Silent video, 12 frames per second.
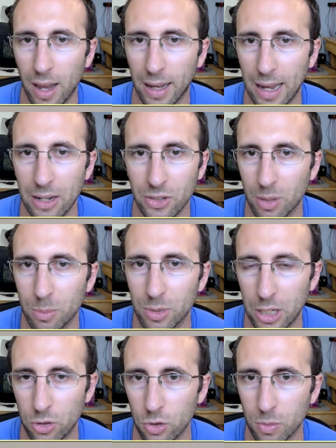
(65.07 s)
And again, some
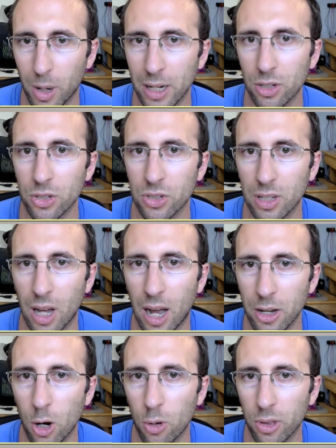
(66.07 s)
teachers might just
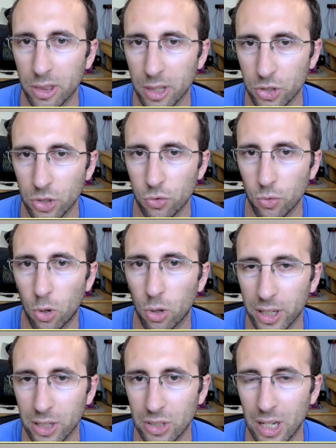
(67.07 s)
not know that this
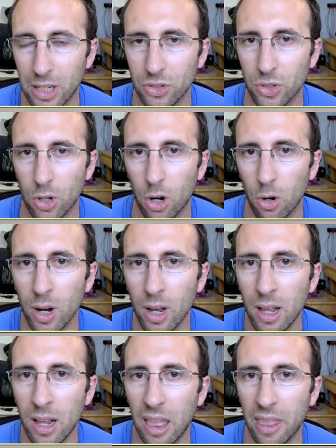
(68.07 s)
control exists. So
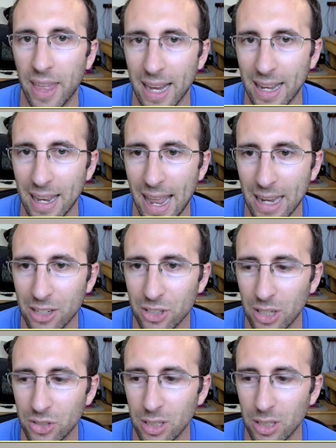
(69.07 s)
they can
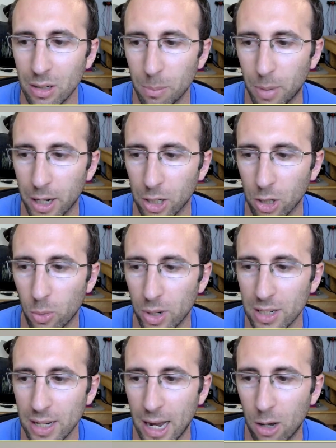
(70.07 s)
access it by
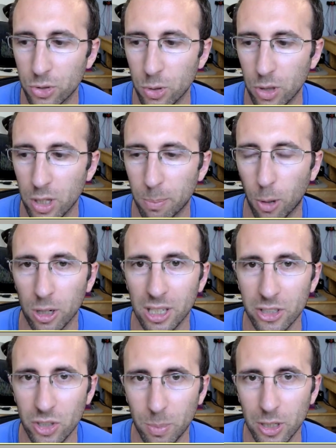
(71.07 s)
going down to the
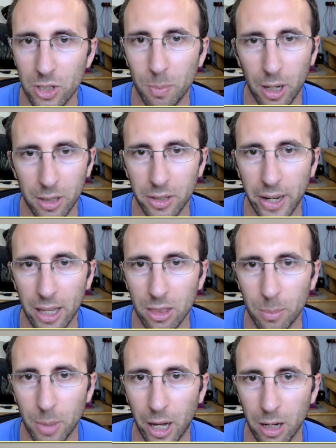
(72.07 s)
Participants button at
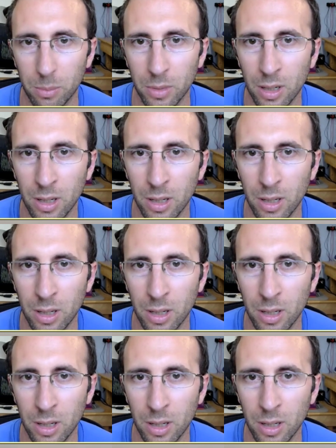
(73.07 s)
the bottom.